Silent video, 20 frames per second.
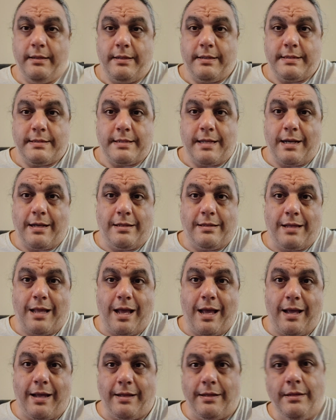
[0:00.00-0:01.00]
it's not a
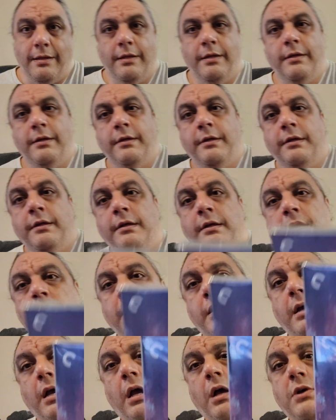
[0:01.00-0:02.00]
lie.
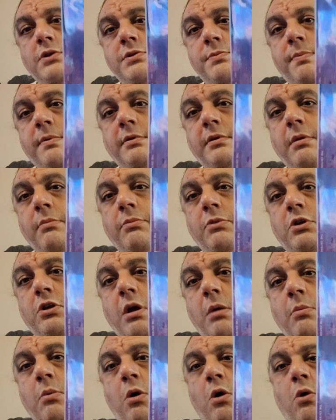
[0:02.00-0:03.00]
I also picked up
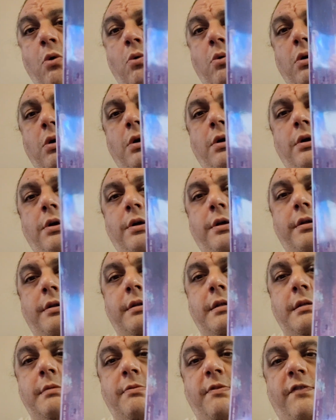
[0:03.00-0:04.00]
Gummo,
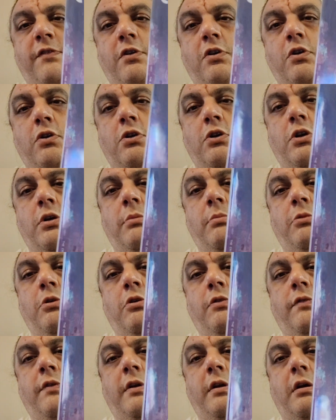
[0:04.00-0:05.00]
the feel-good
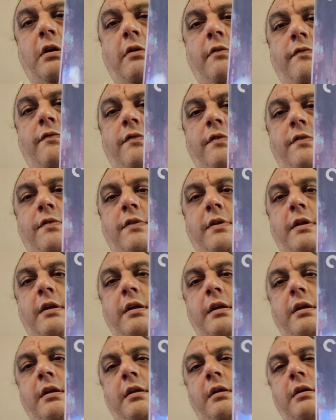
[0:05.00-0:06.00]
movie of
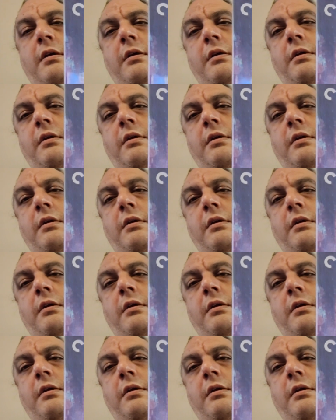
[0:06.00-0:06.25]
the